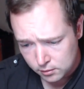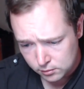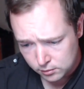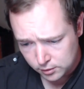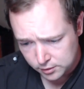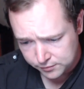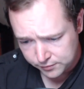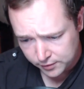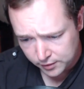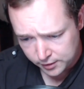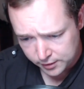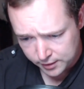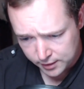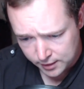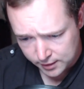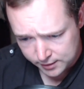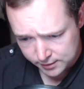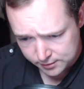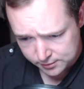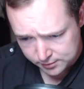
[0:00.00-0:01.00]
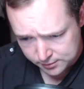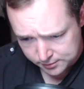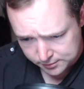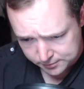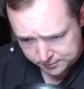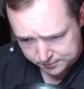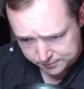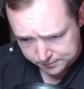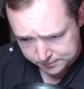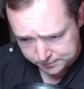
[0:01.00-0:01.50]
very nice.
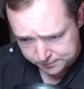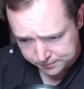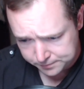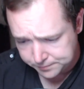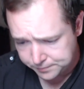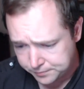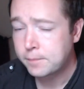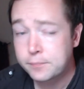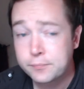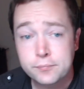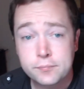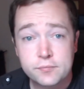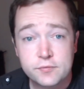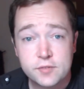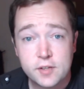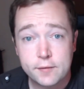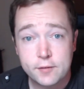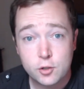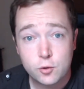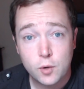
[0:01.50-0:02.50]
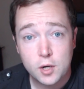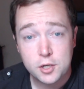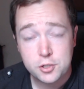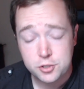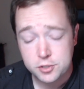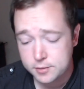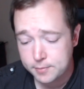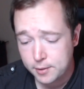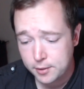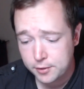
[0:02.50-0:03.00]
If you have any
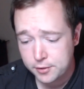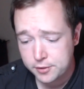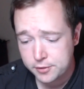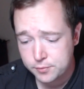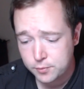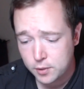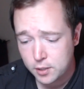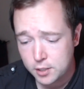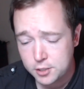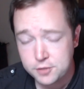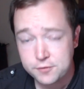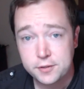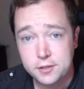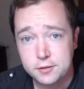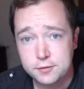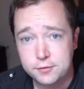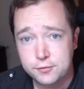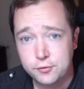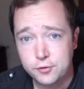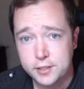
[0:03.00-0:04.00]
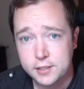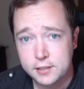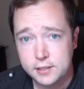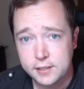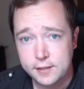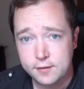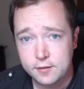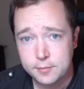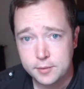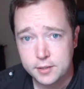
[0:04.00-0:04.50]
questions about this watch, feel free to
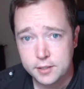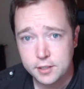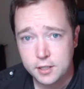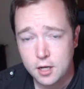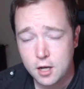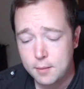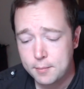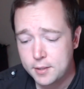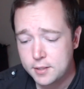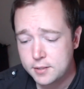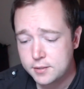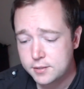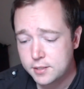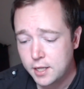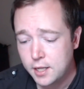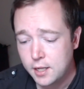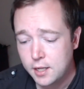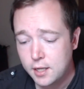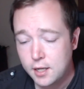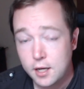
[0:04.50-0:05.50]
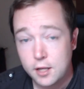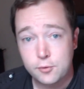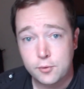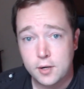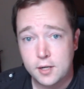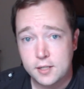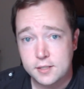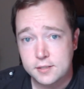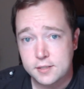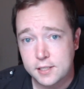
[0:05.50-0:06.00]
leave them in the comments.
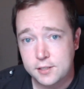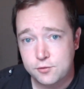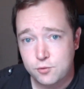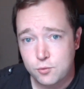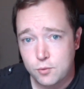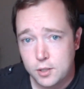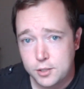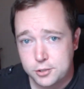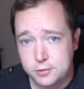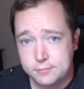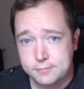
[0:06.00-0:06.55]
Otherwise, thanks for watching.